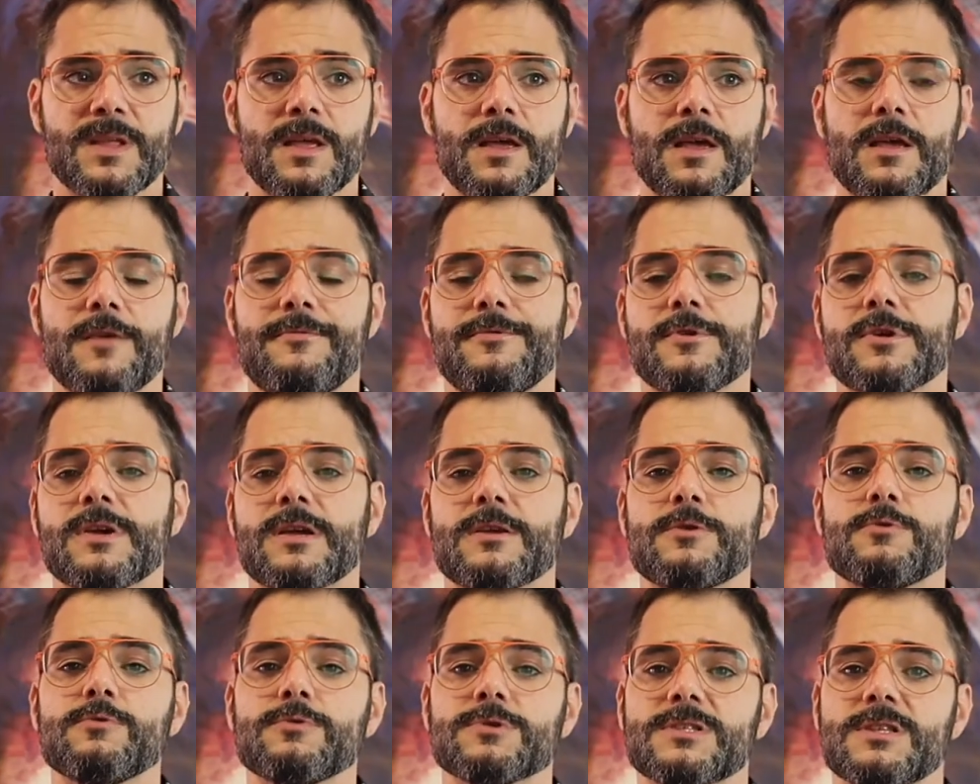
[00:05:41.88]
If you can
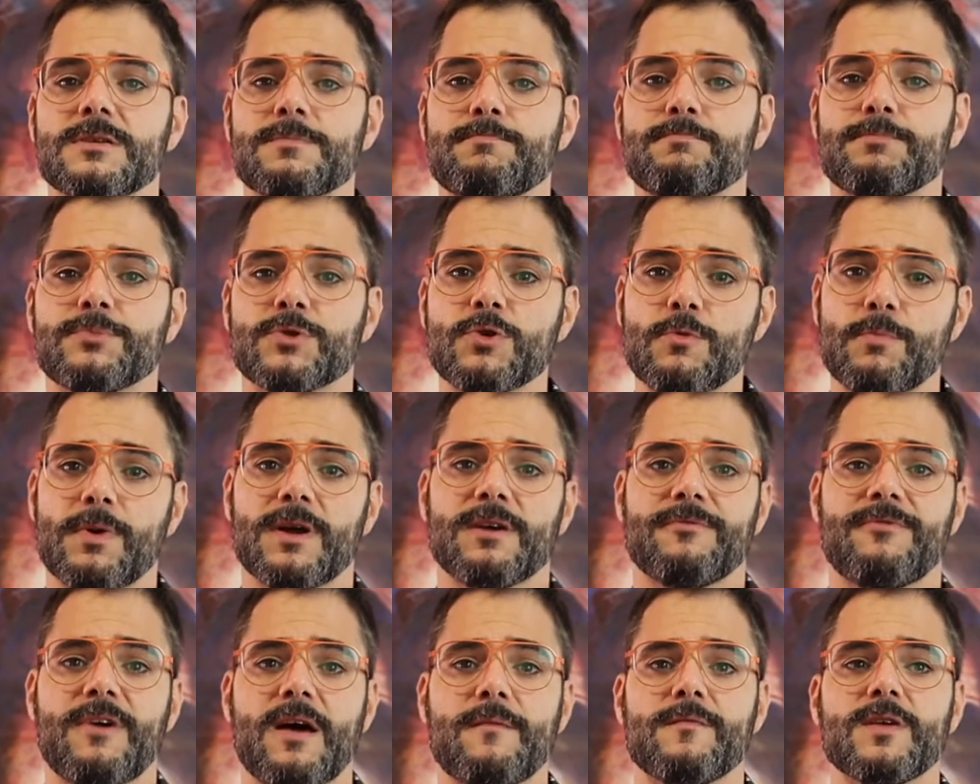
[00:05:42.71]
use the
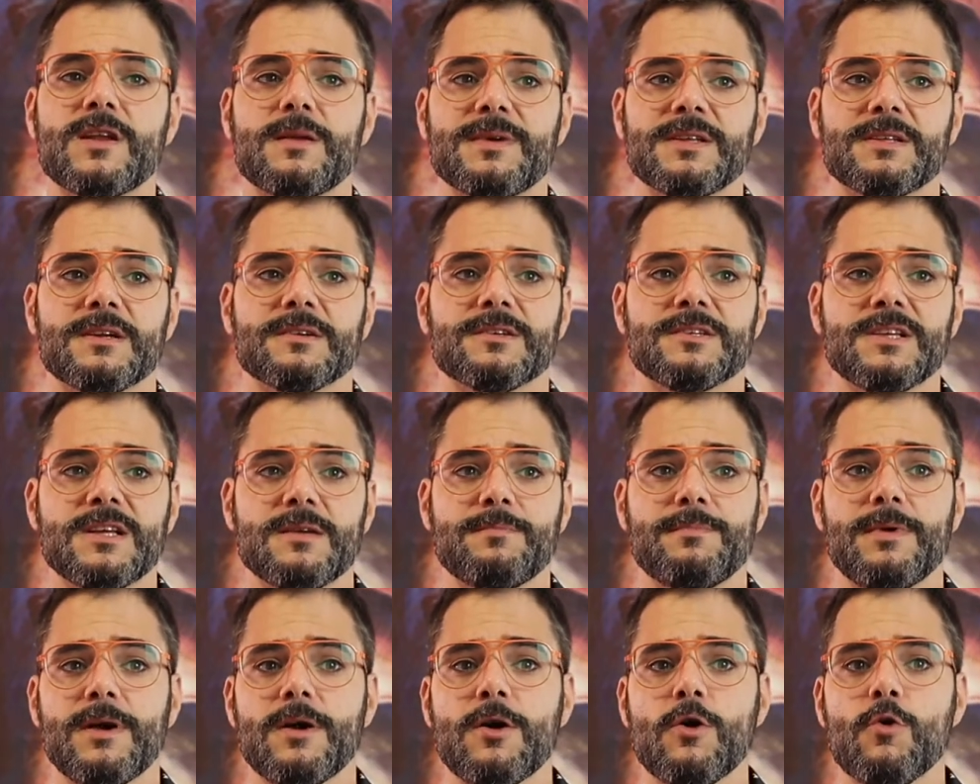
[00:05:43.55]
2.5mm
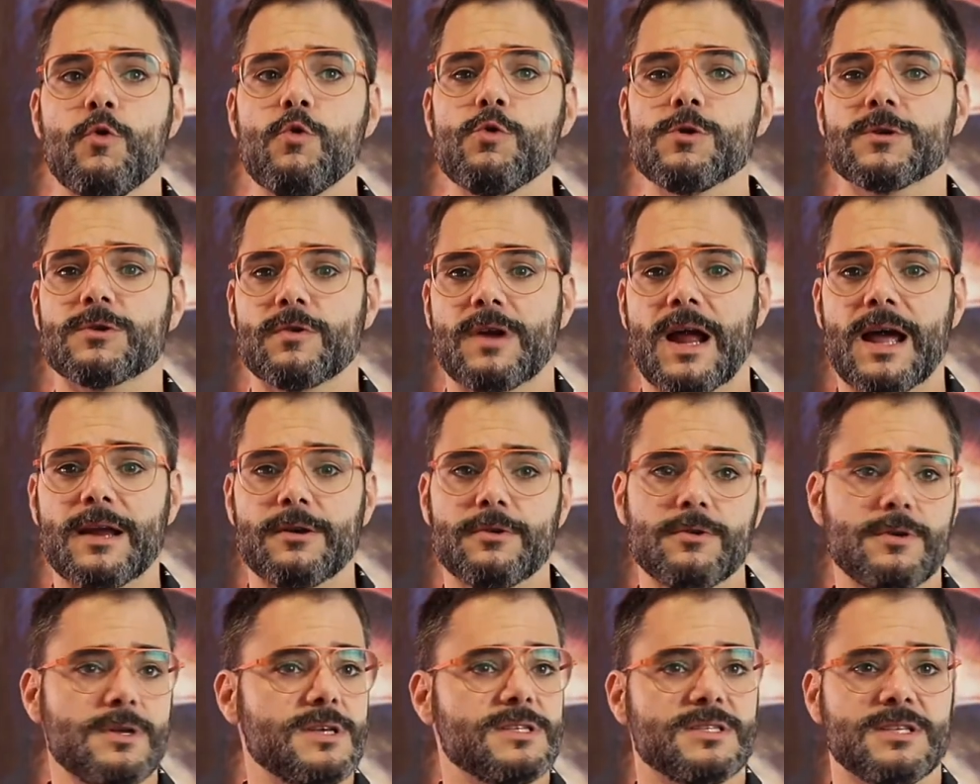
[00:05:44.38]
tip, Ultra
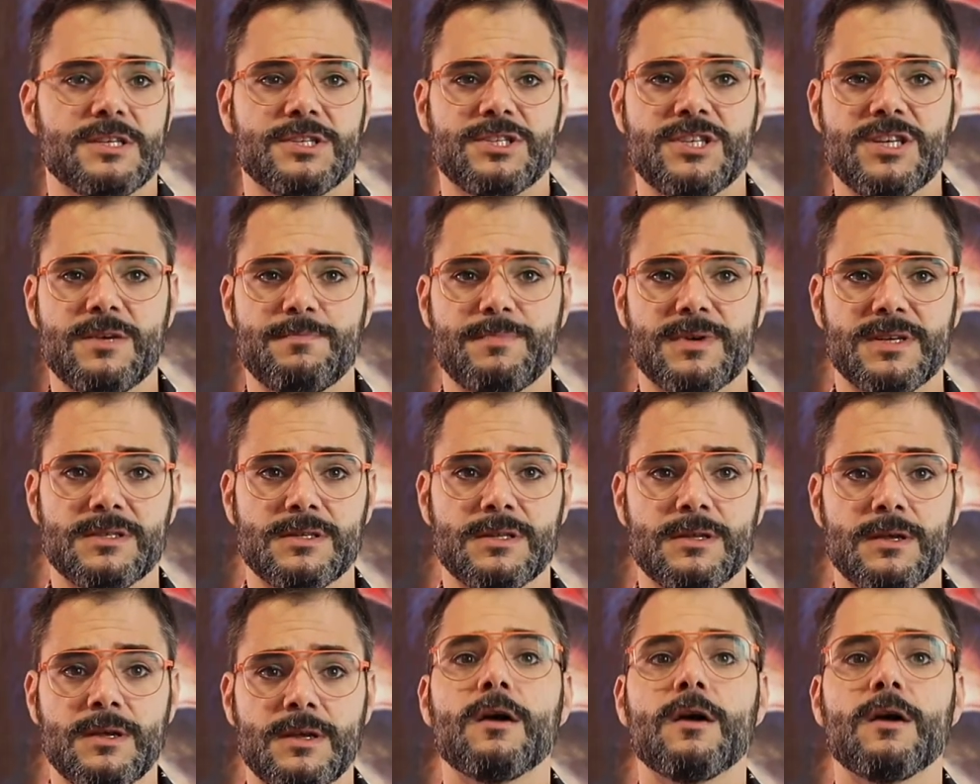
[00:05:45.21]
Nano is the cheapest,